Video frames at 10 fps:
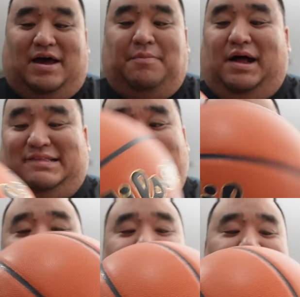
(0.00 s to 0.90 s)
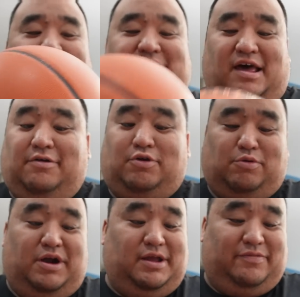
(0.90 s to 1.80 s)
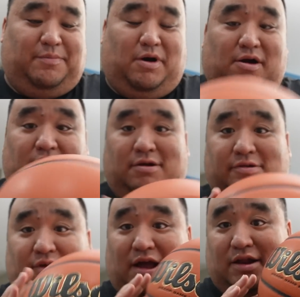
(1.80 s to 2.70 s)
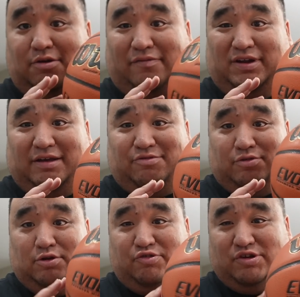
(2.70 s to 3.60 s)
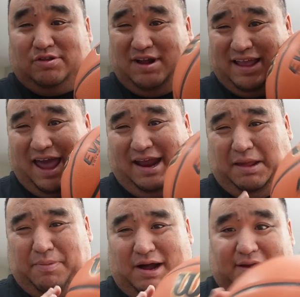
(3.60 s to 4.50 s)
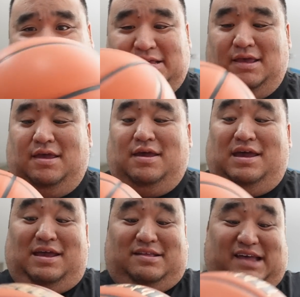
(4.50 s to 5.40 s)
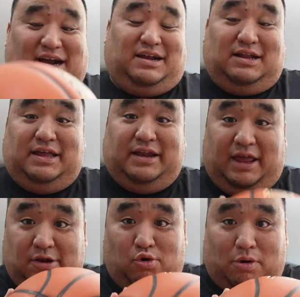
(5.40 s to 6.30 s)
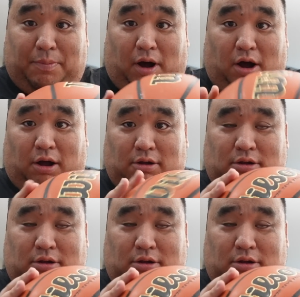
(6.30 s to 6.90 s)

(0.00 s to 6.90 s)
had about 10 of these. I don't know where any of them are. So I got a new Evolution. They're like 80 bucks. Technically an indoor ball,